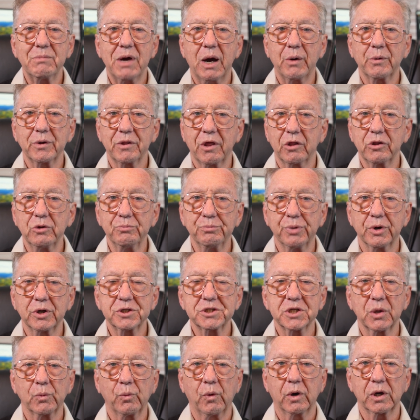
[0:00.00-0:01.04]
out with other books
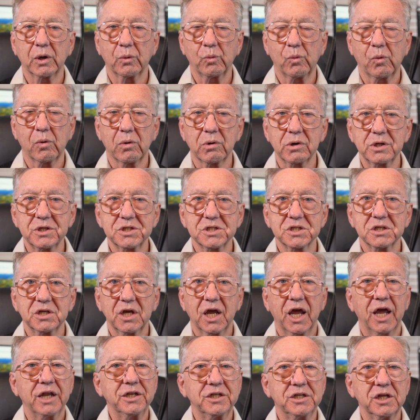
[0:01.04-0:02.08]
that won awards
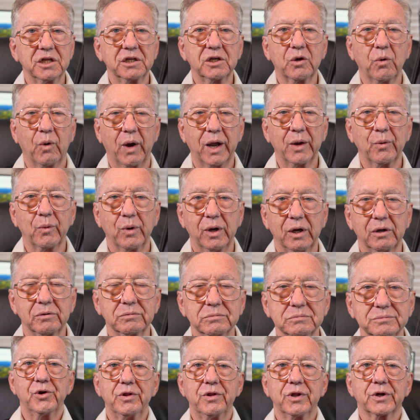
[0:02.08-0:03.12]
and did quite well.
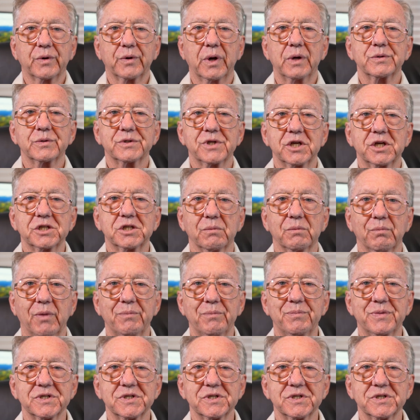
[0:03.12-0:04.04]
During the Great Recession, my